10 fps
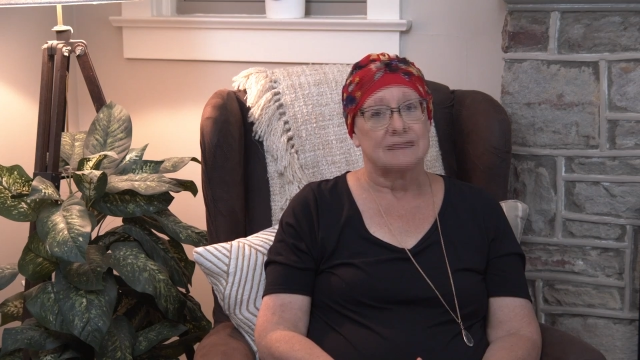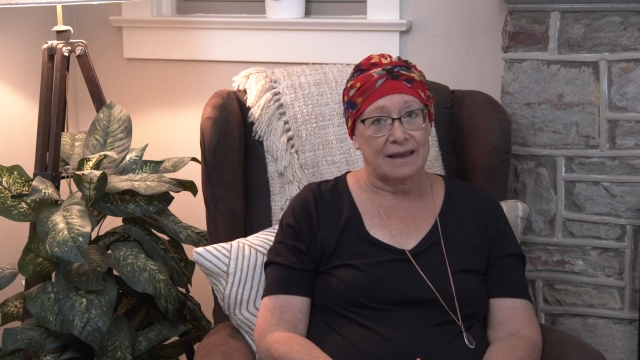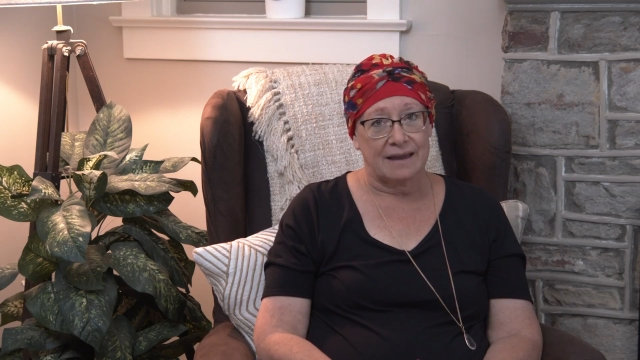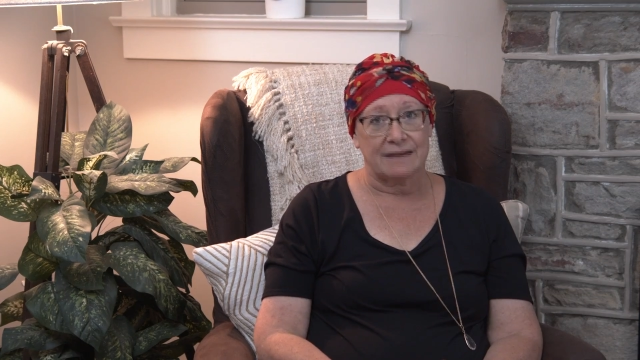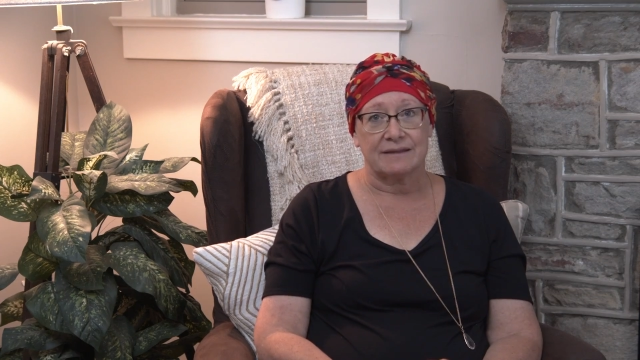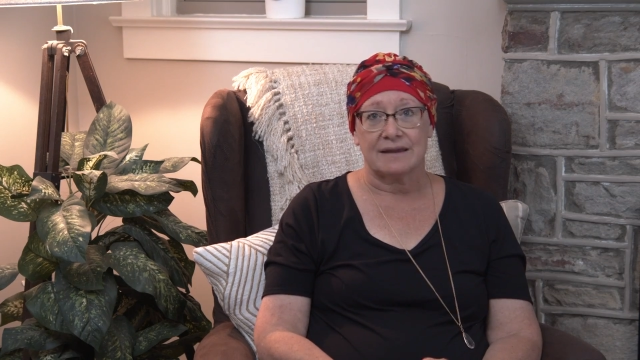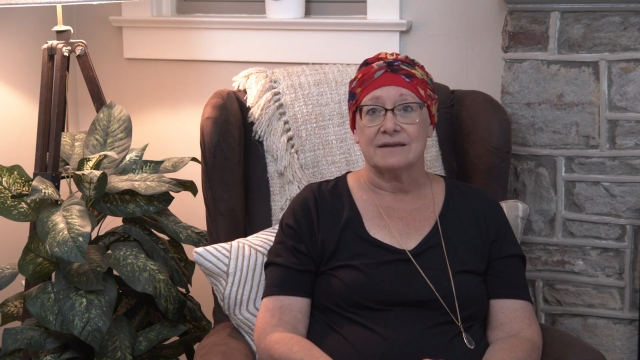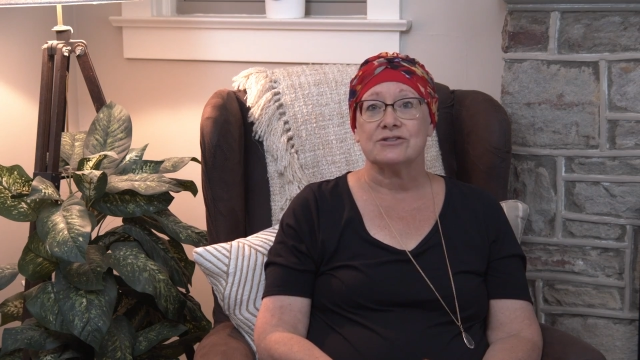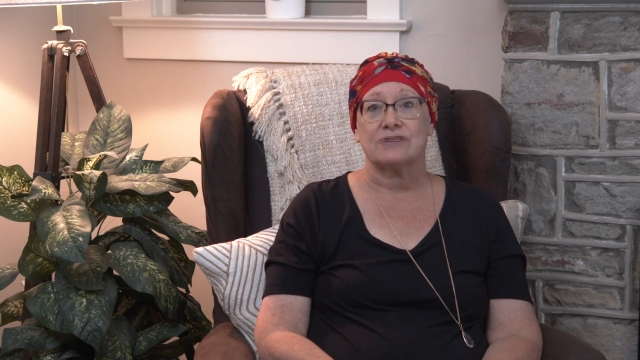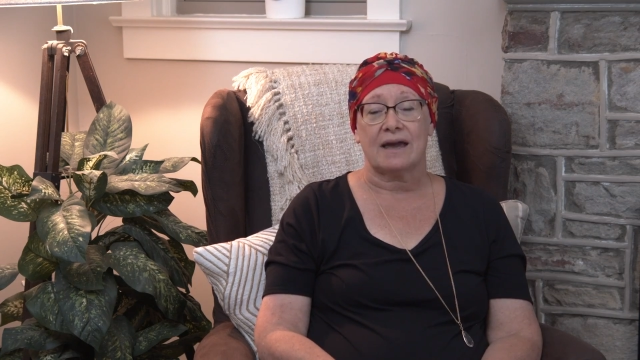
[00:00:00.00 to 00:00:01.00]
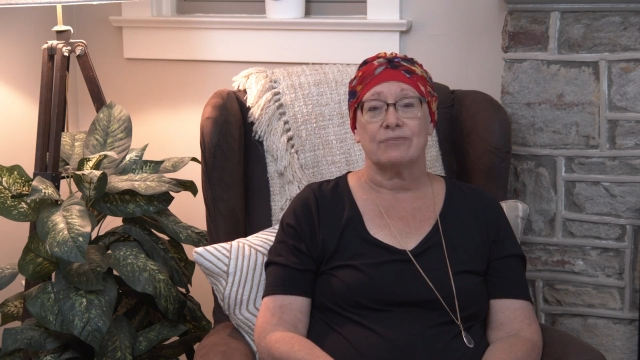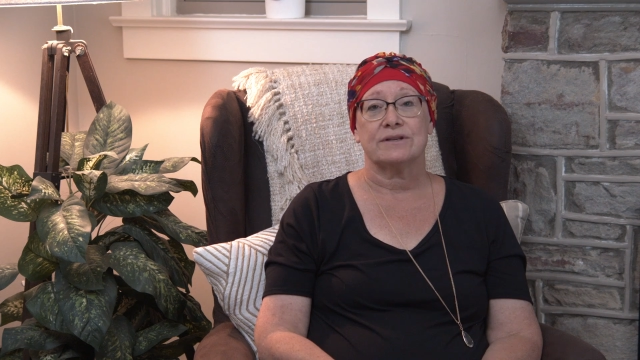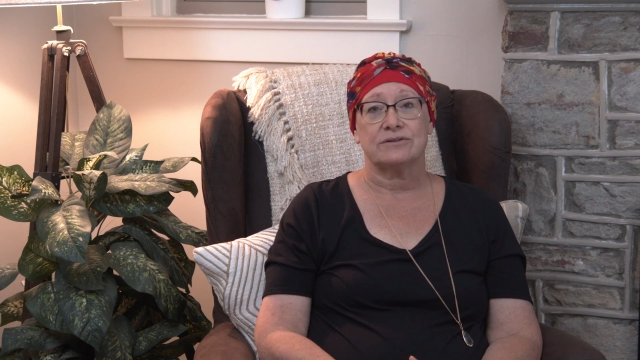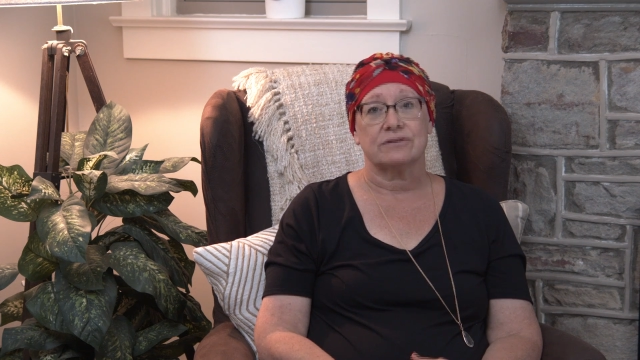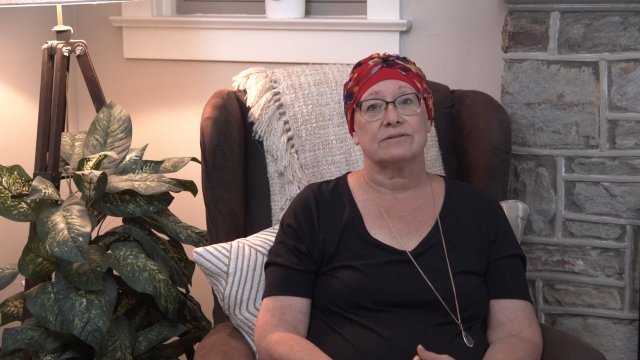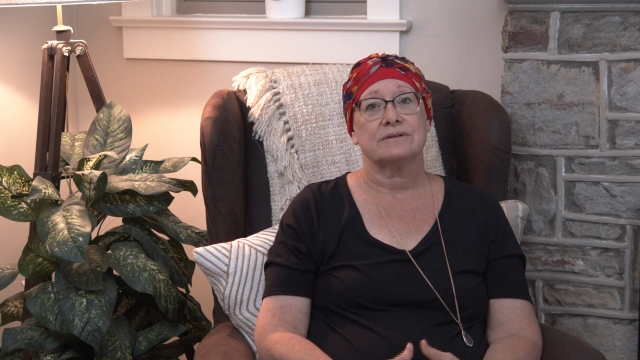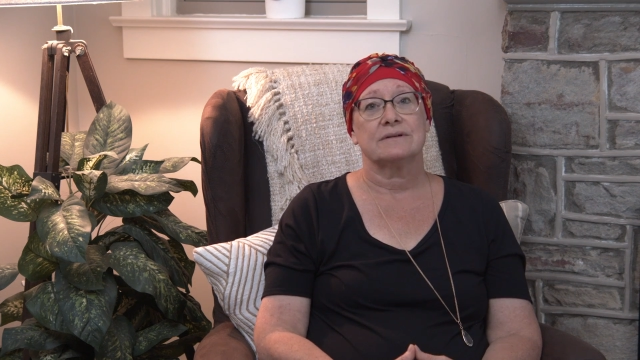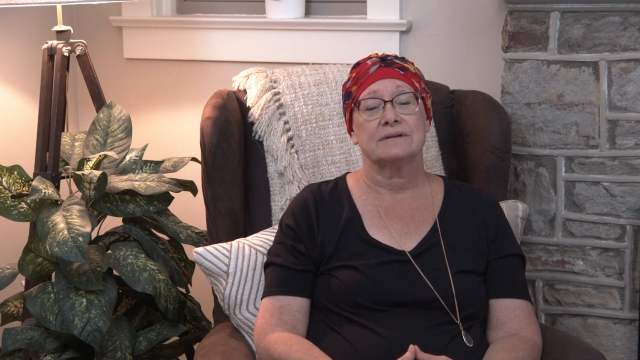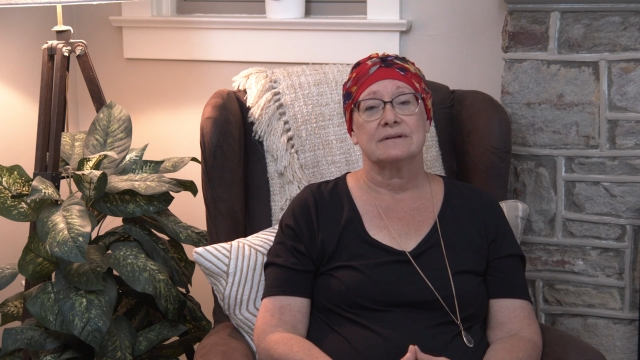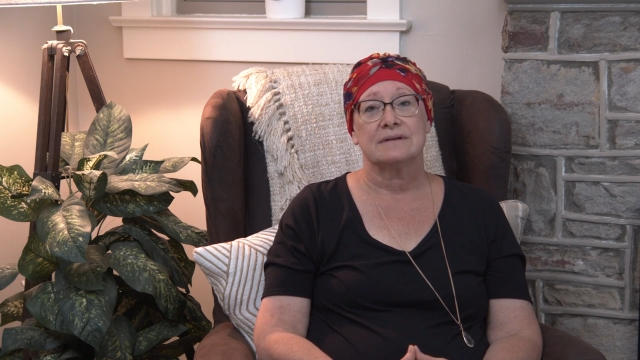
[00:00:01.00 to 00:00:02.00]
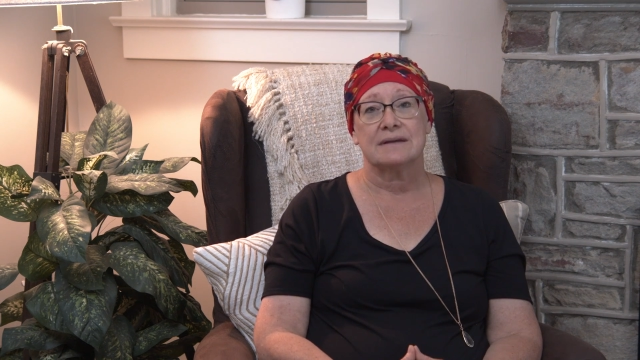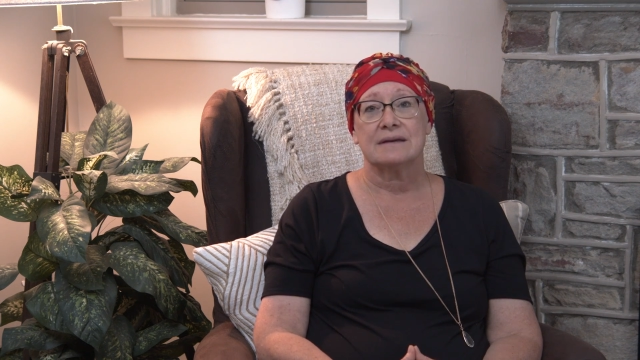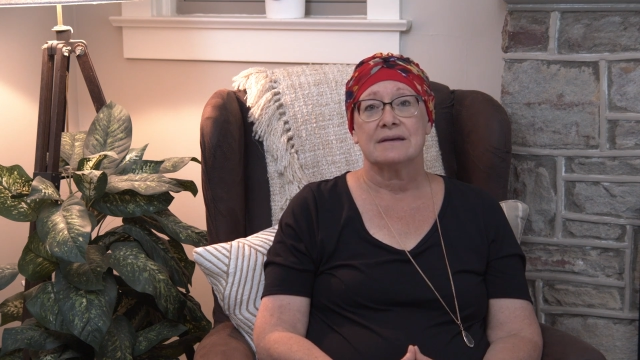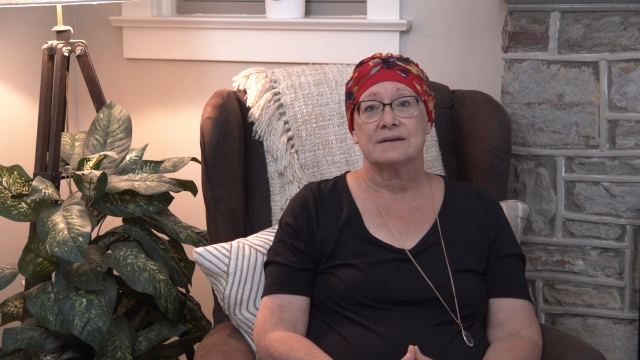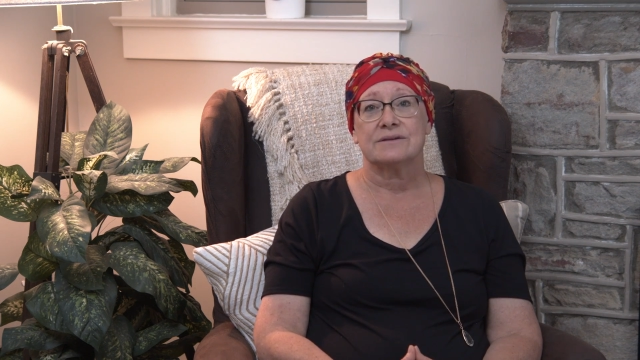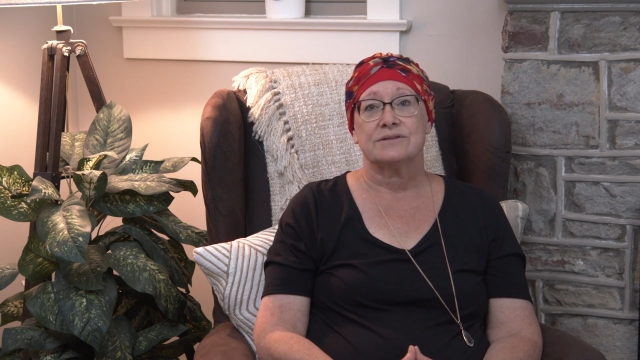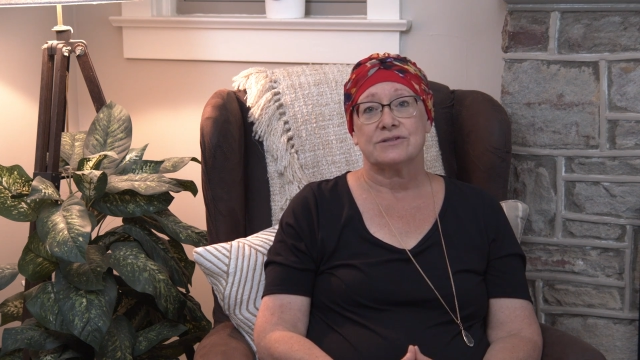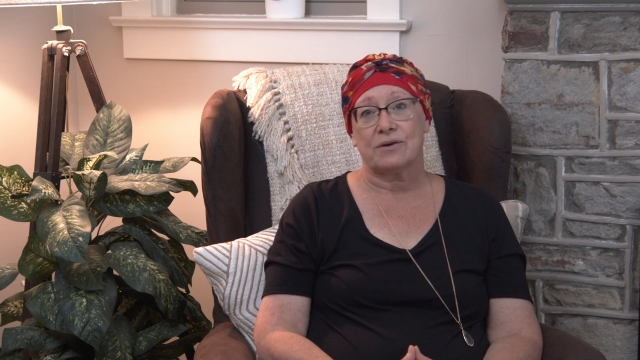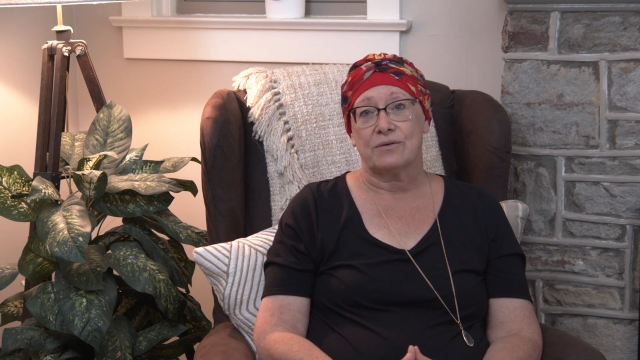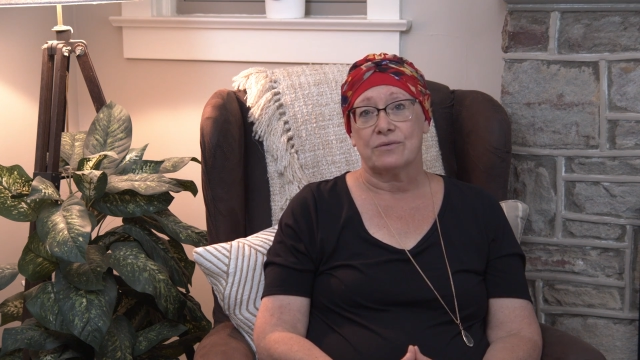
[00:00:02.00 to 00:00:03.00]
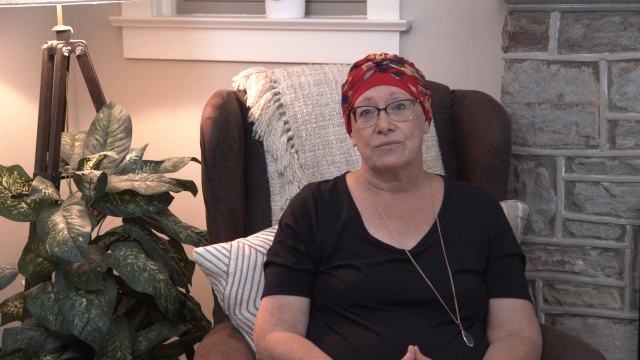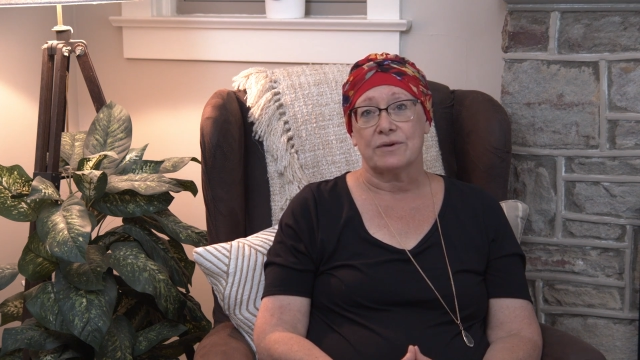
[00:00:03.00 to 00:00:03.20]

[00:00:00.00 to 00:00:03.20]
and the cancer had returned. So